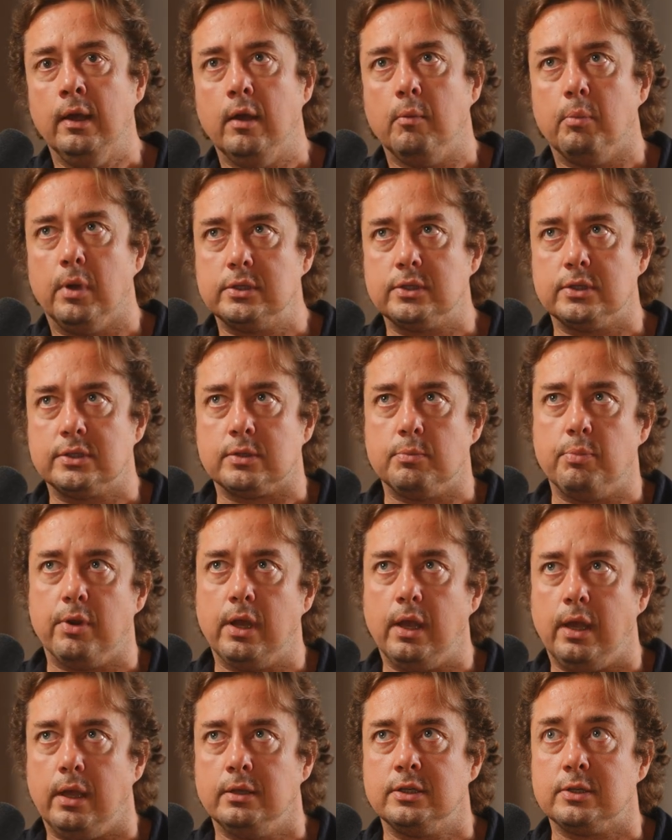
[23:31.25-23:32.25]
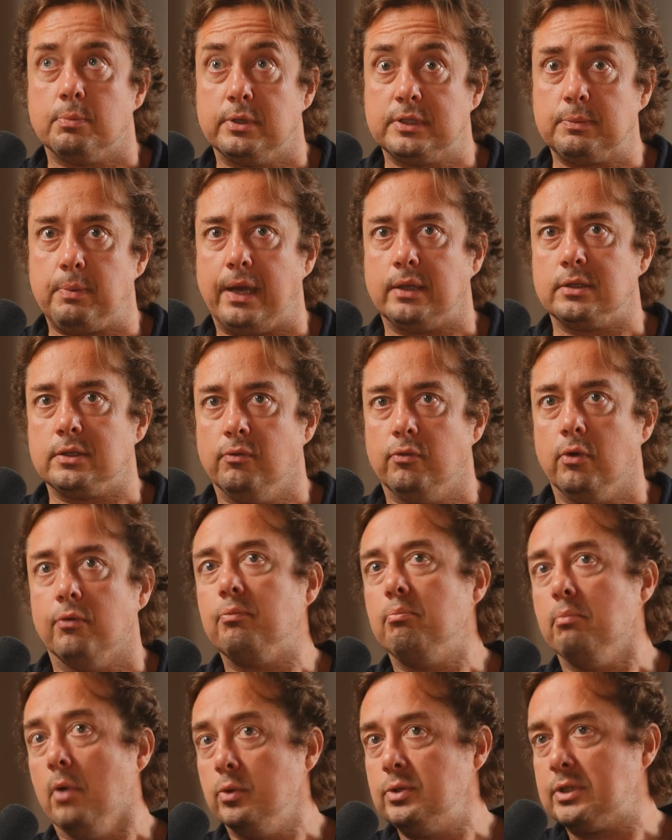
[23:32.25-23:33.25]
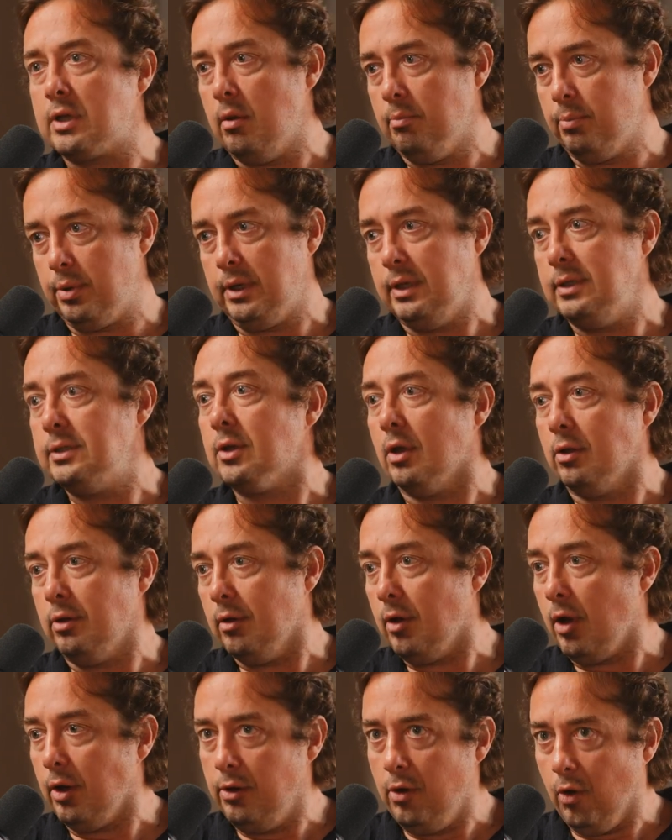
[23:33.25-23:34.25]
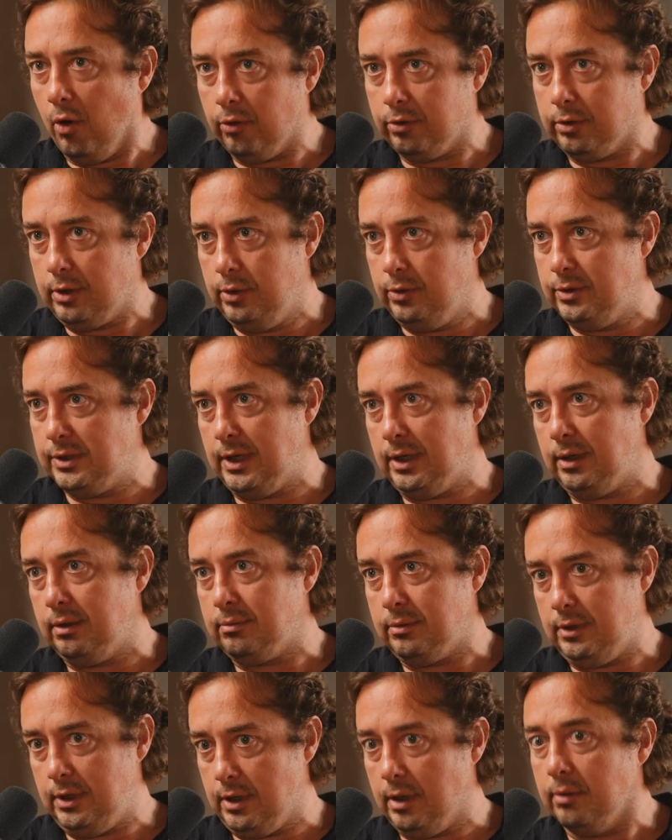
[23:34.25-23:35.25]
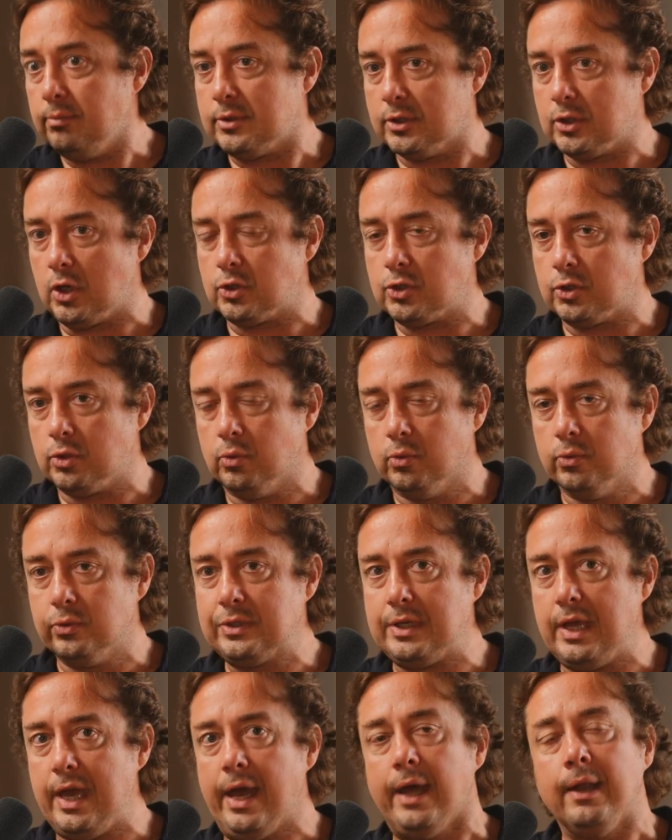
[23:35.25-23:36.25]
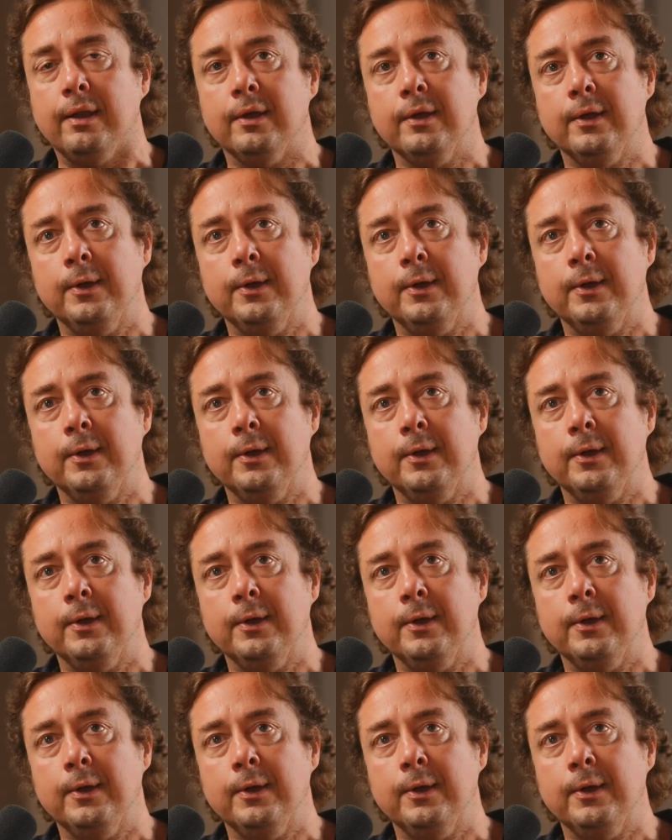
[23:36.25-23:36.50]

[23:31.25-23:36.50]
But just to bring it into perspective, most companies are not using, such tools yet.